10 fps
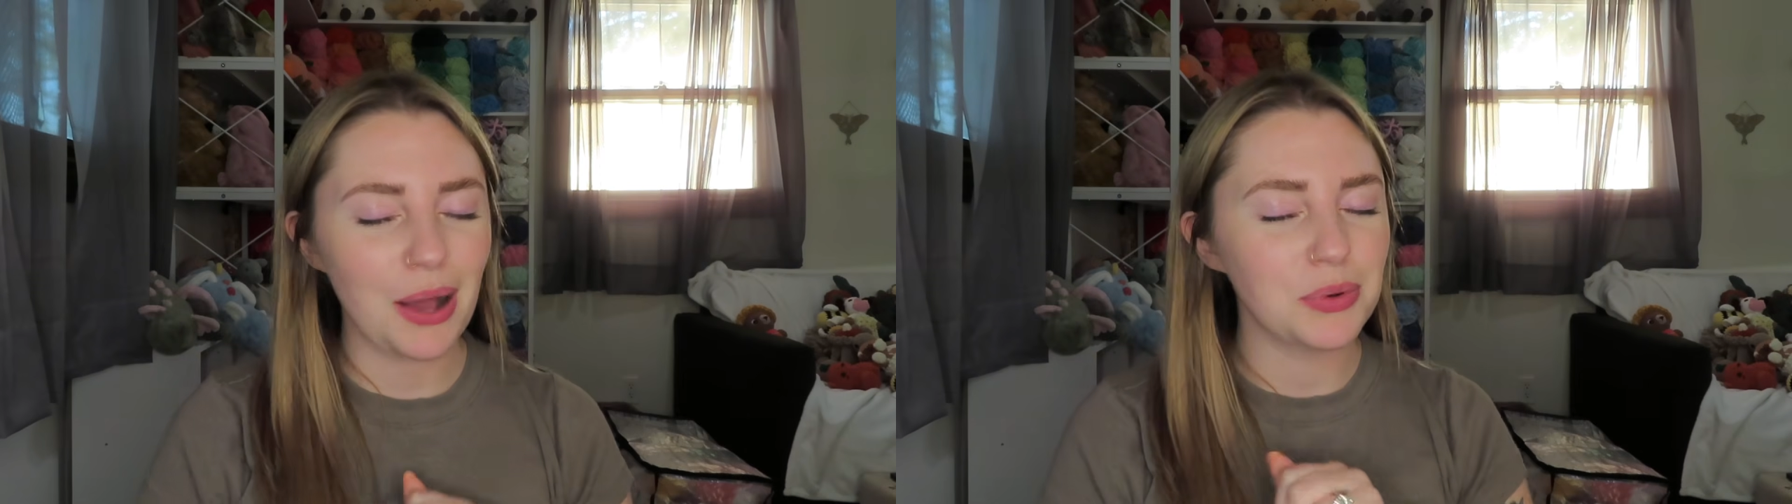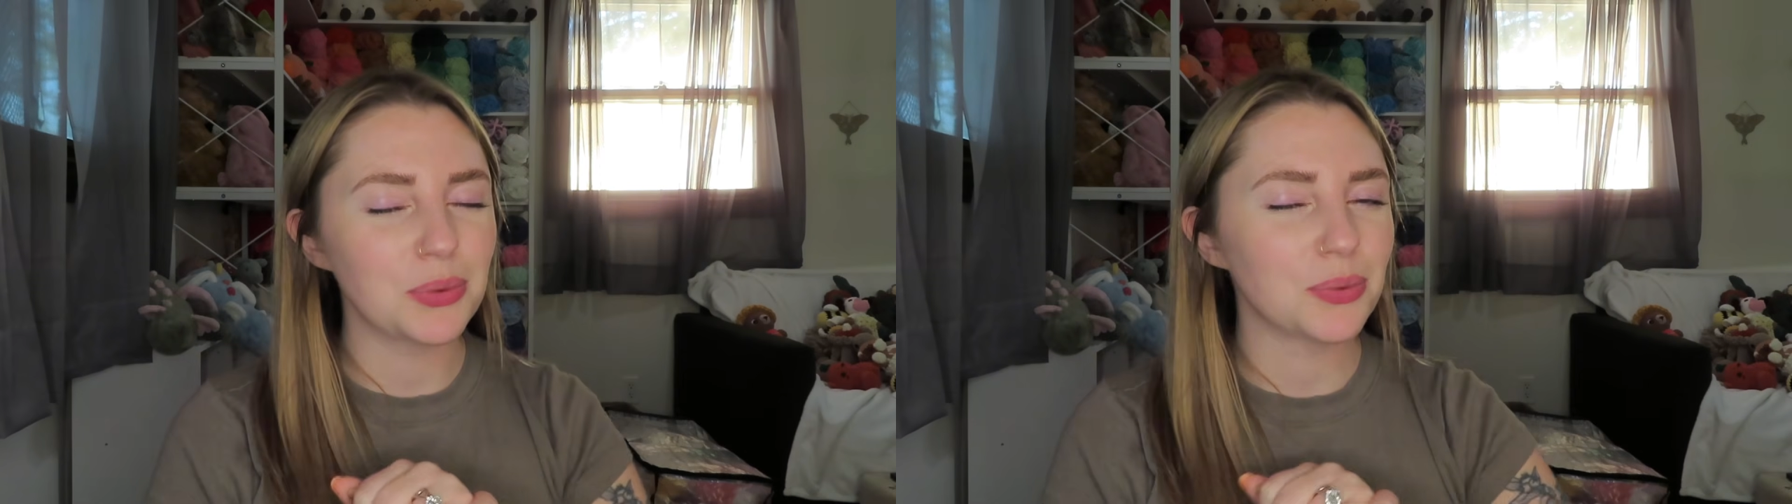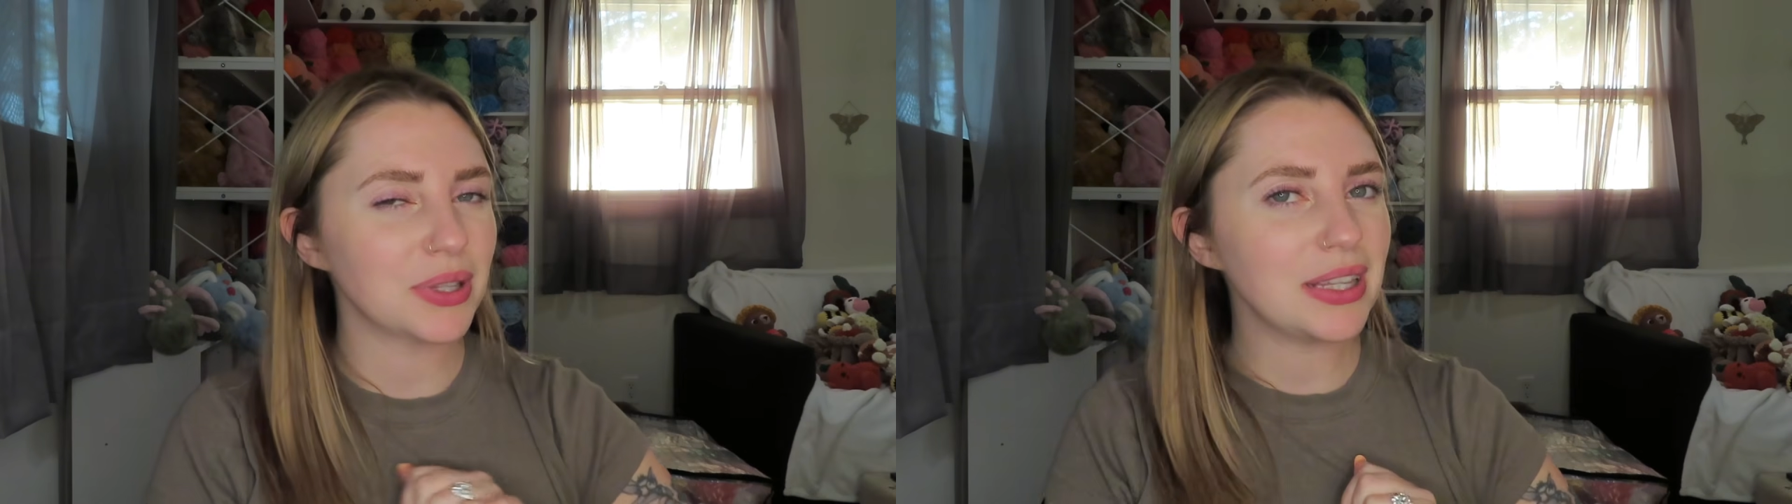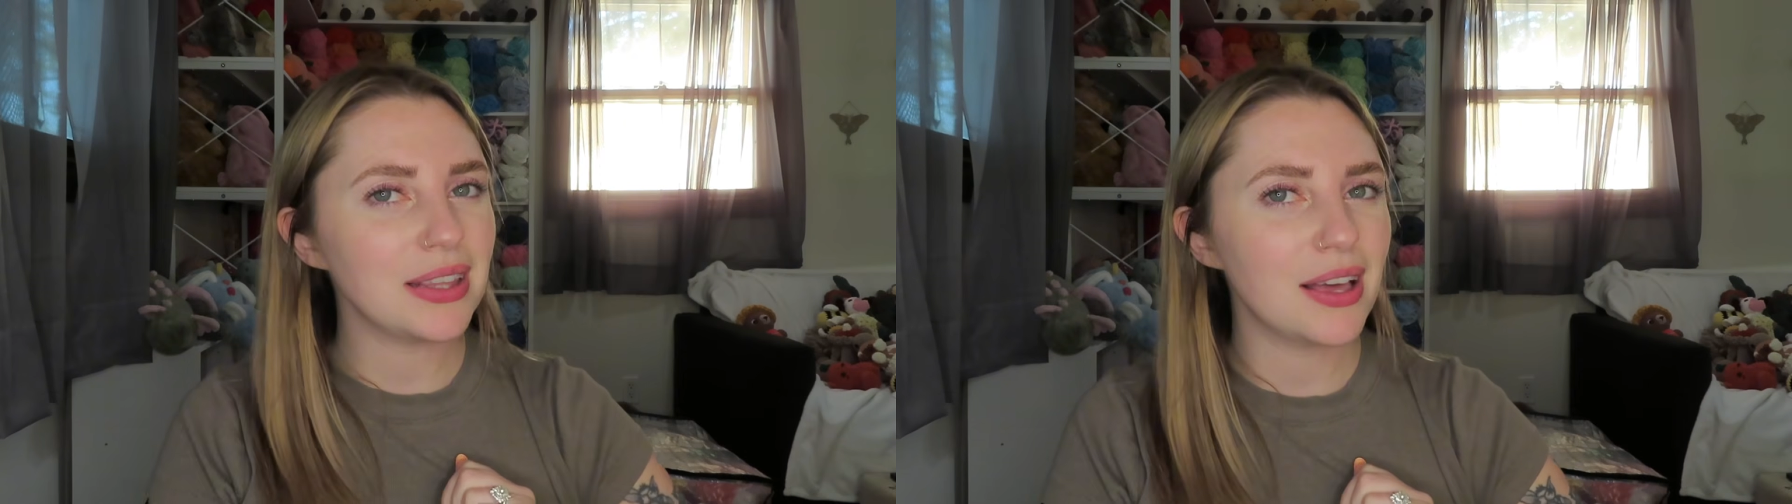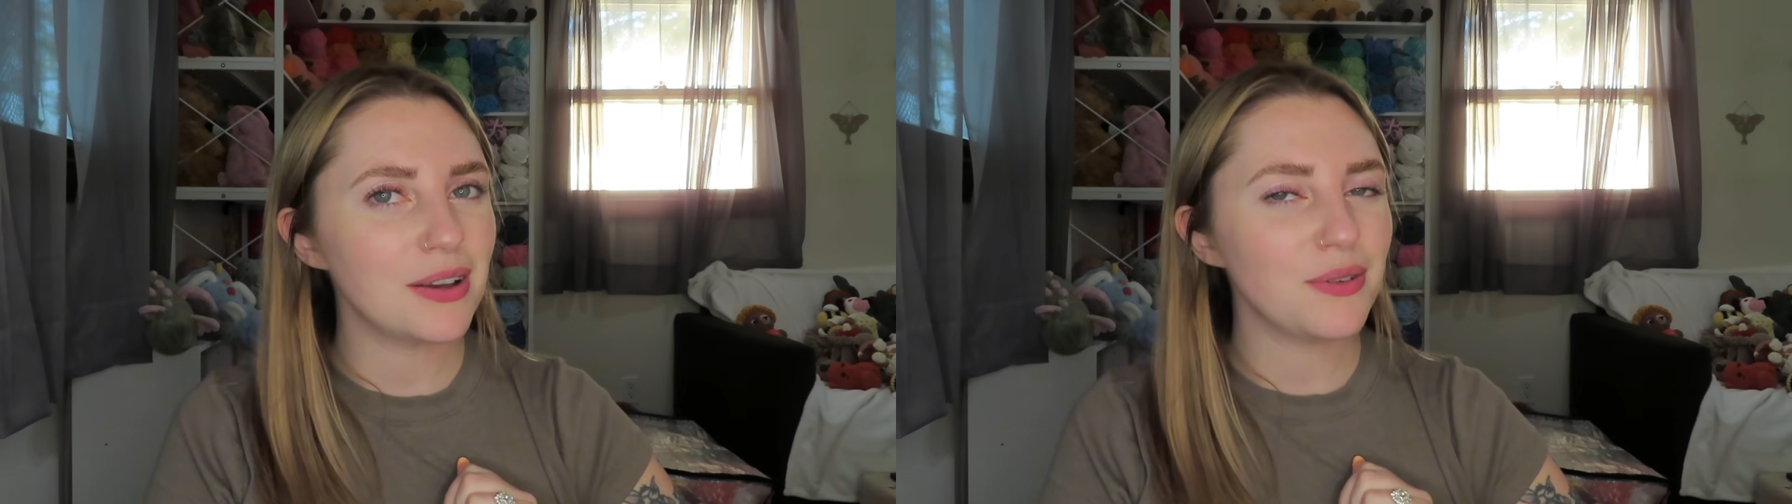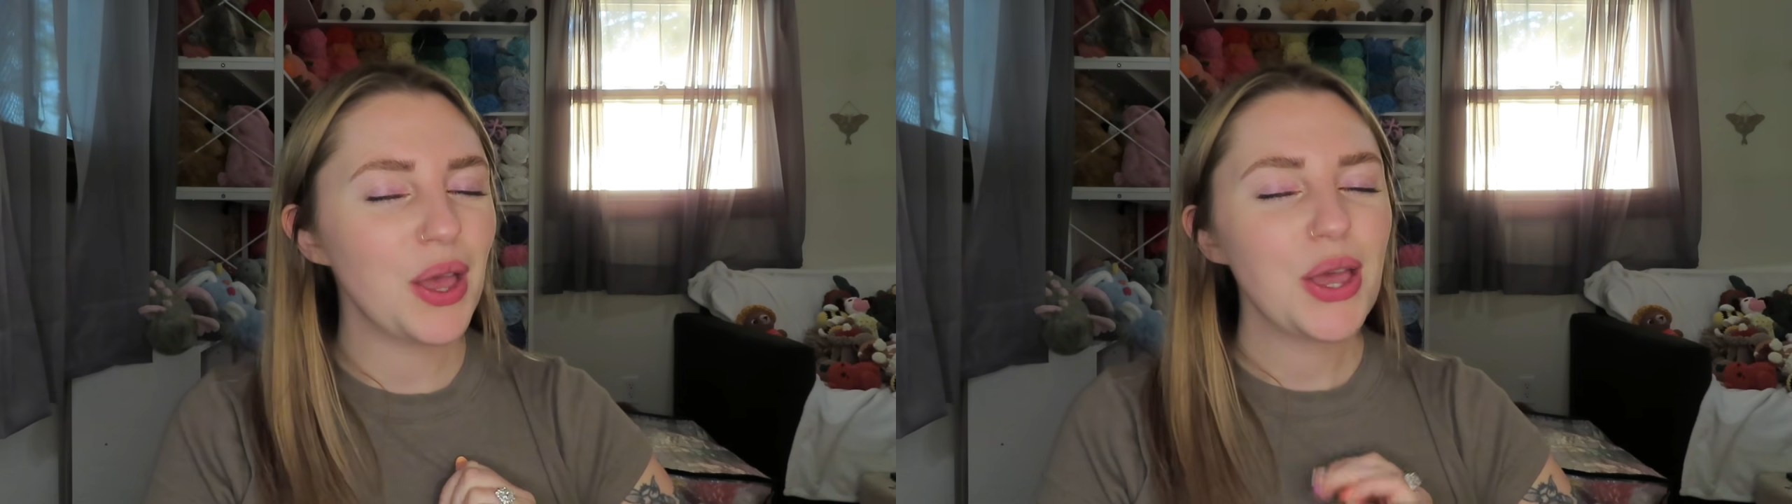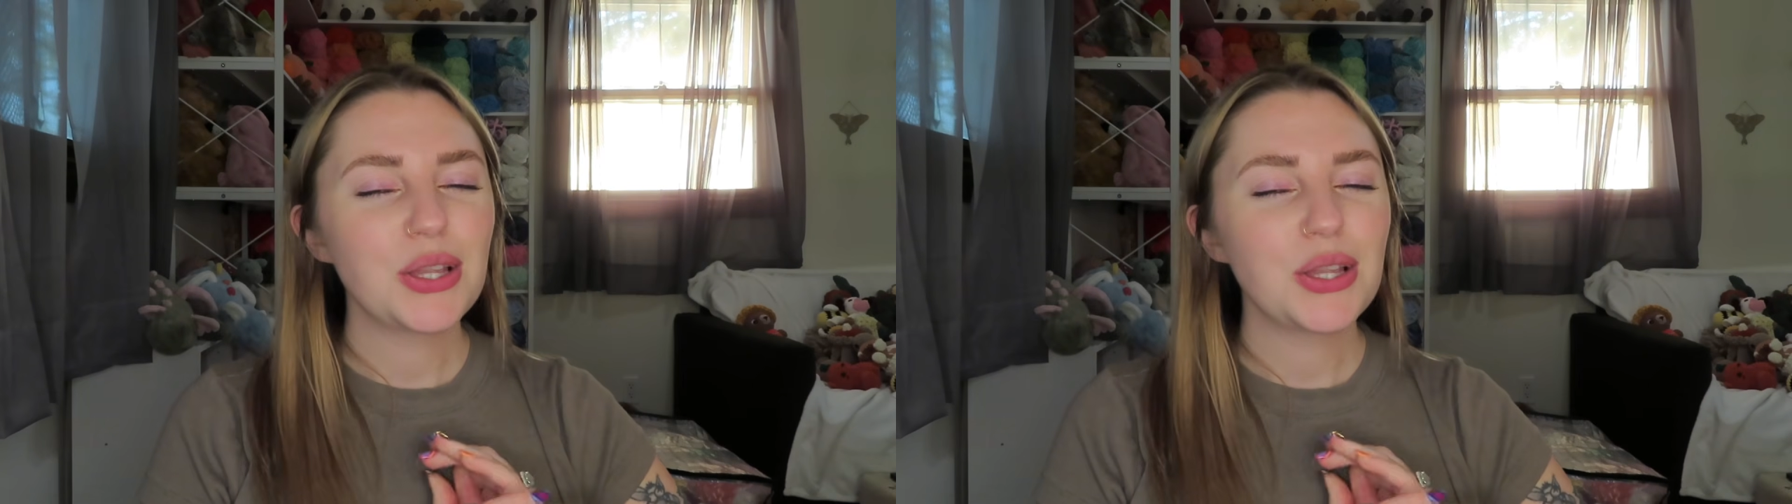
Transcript: I would really love